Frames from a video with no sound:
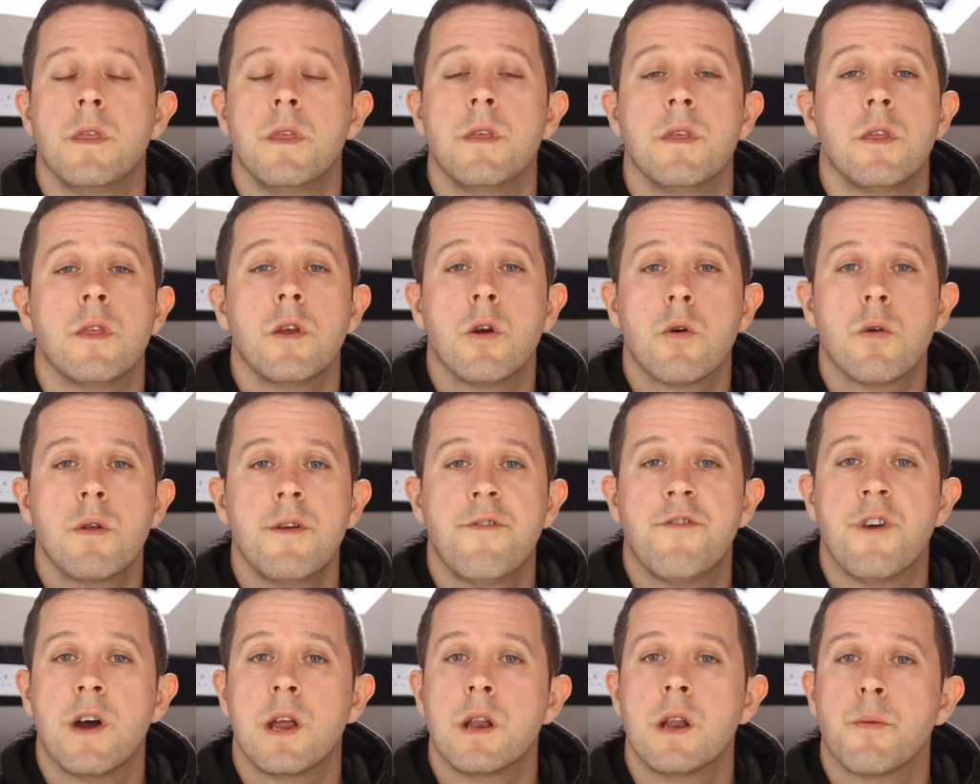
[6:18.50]
The only
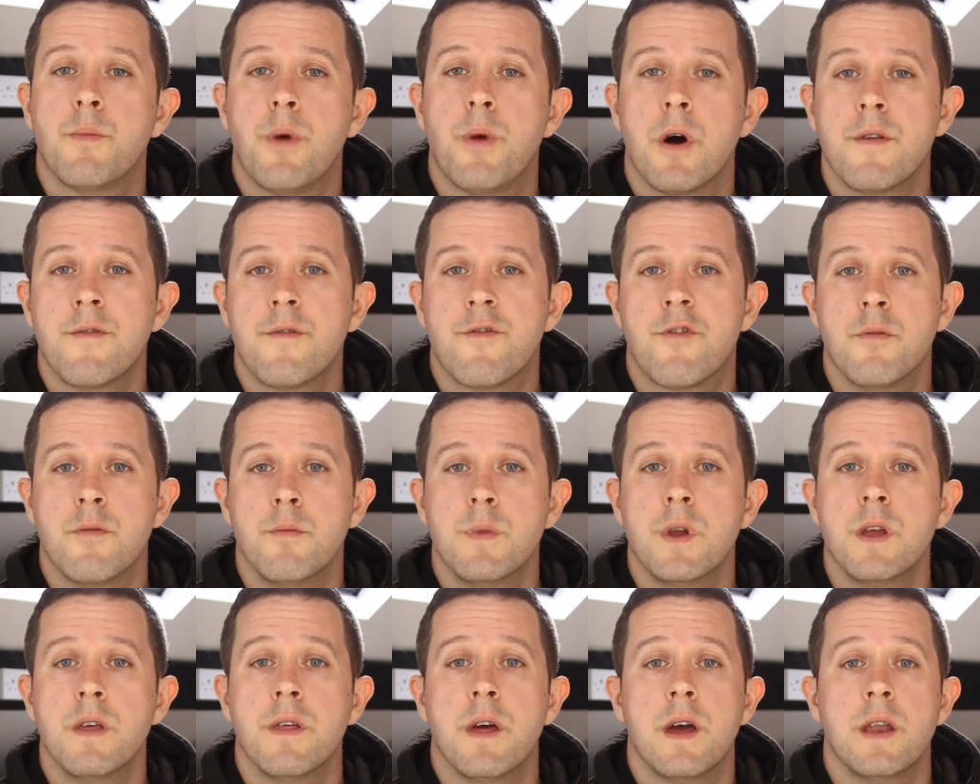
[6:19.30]
final point from
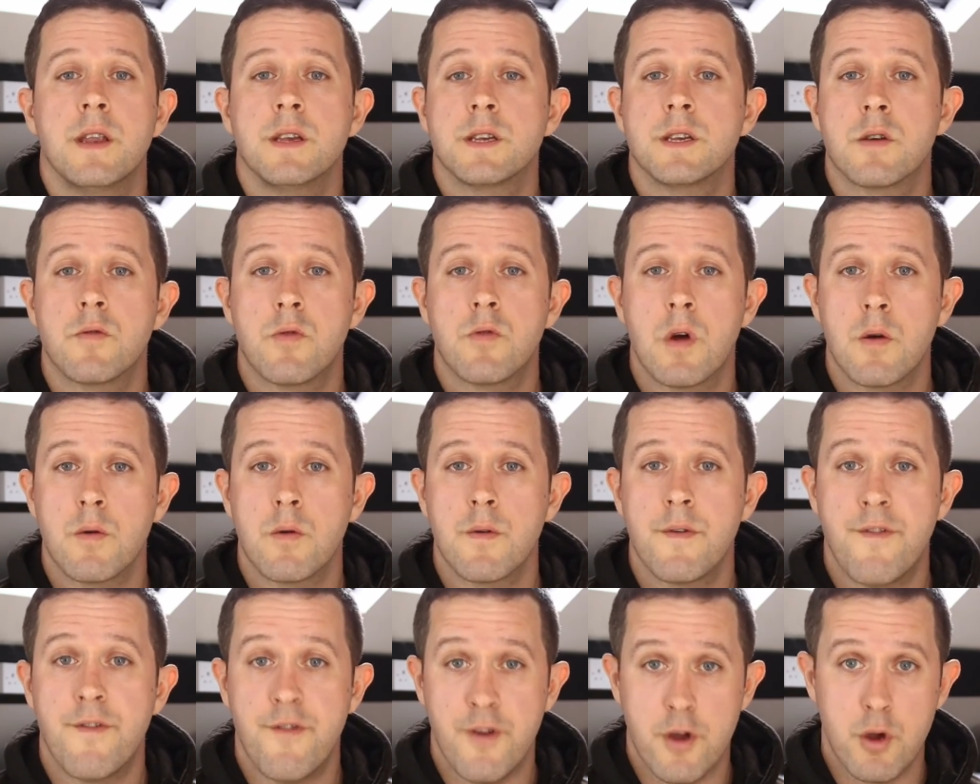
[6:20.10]
me then is
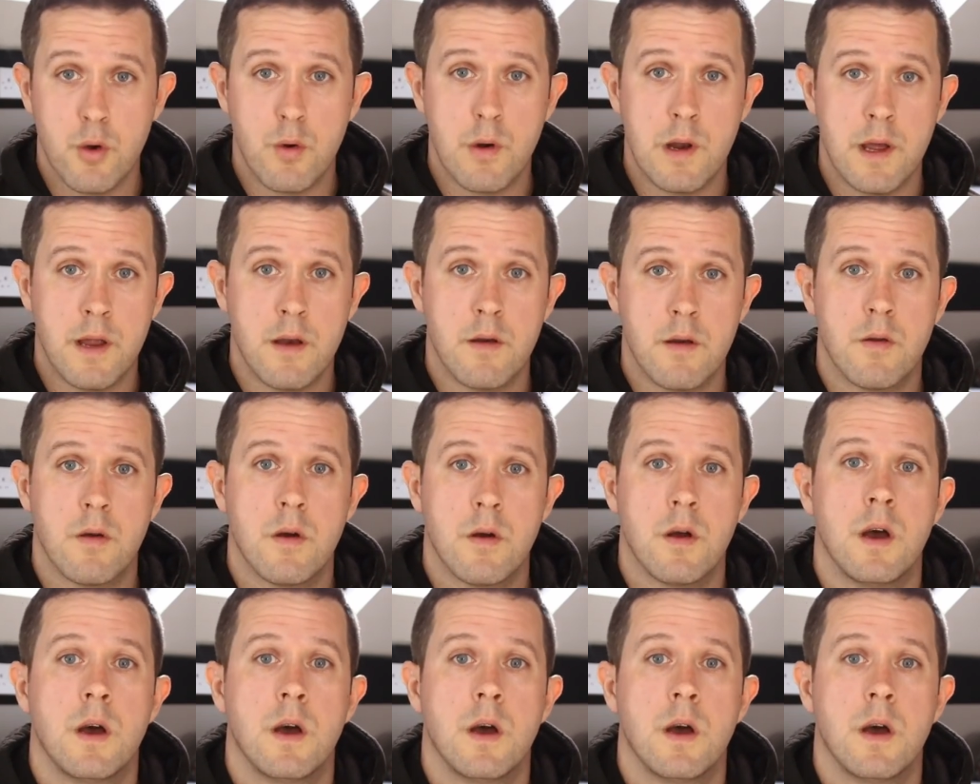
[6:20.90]
around fueling.